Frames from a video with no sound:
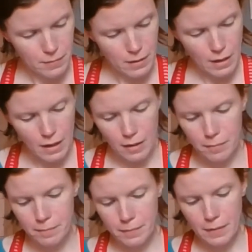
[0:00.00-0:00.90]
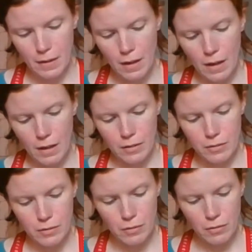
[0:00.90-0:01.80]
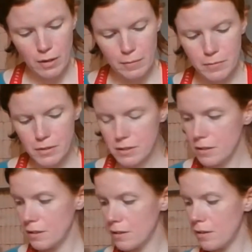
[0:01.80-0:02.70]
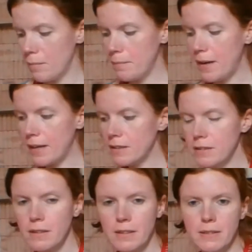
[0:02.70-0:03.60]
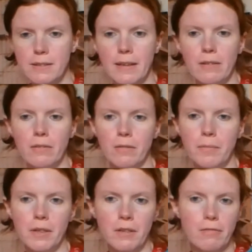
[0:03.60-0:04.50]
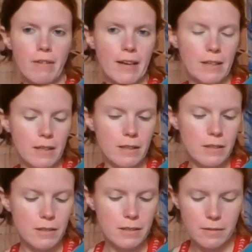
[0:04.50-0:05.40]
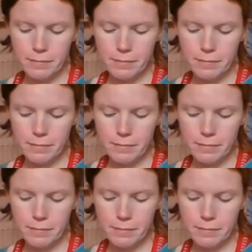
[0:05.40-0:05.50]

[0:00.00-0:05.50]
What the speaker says: Okay, so I'm just going to come back to this now, and we're going to rag this,